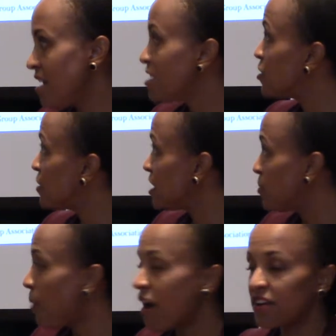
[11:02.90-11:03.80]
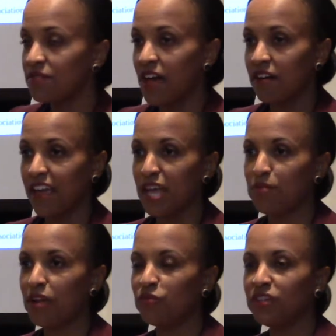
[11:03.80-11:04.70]
So this part of our
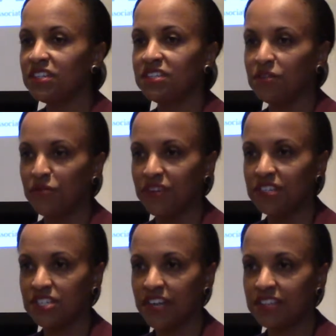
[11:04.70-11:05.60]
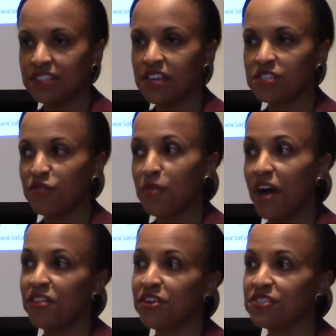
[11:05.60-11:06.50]
campaign really differentiates us from
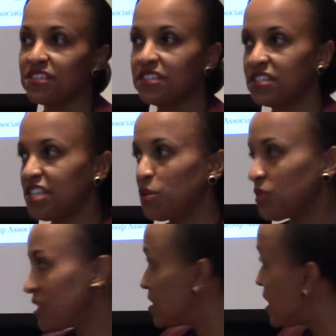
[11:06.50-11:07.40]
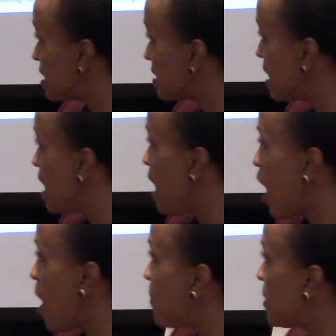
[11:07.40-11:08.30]
others and distinguishes us
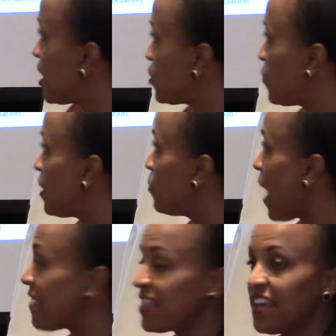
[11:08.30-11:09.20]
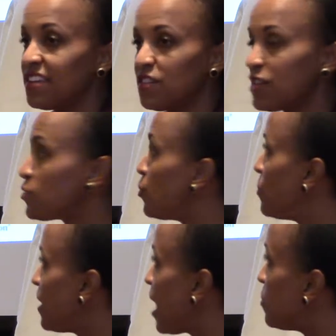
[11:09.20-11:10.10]
because at the end of this, we'll
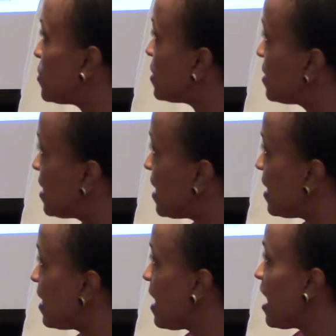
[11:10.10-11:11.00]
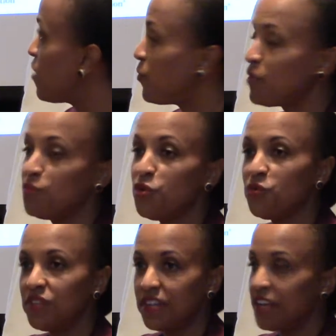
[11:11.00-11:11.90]
be able to see if we've
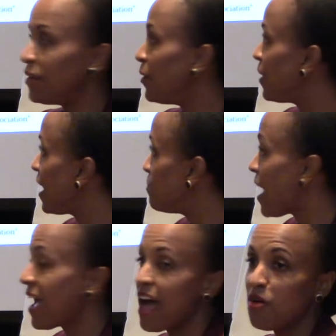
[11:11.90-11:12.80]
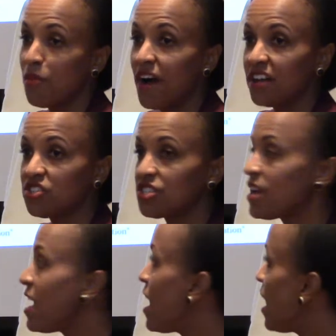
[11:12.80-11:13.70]
moved the needle and by how much,
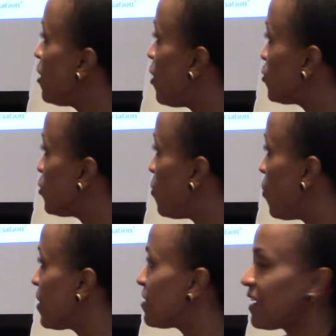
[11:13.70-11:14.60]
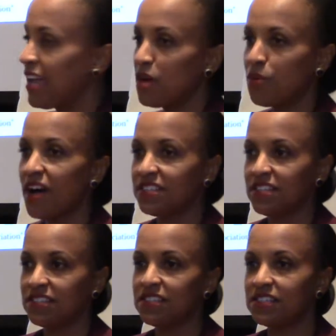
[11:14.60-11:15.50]
and also what are the care
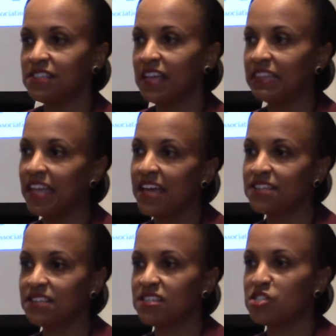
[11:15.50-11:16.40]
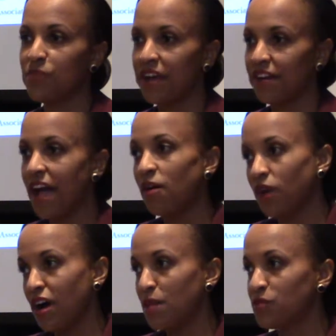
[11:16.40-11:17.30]
processes that led to these better
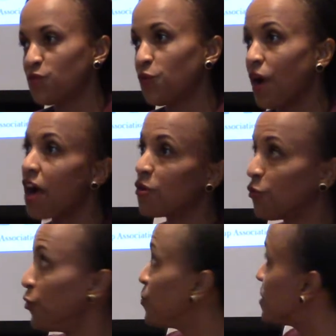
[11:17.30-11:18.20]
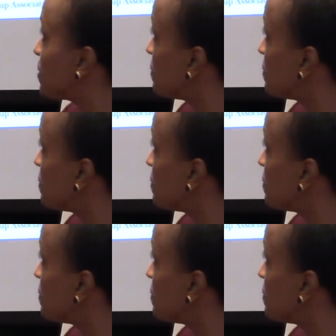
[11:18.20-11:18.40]
outcomes for our groups.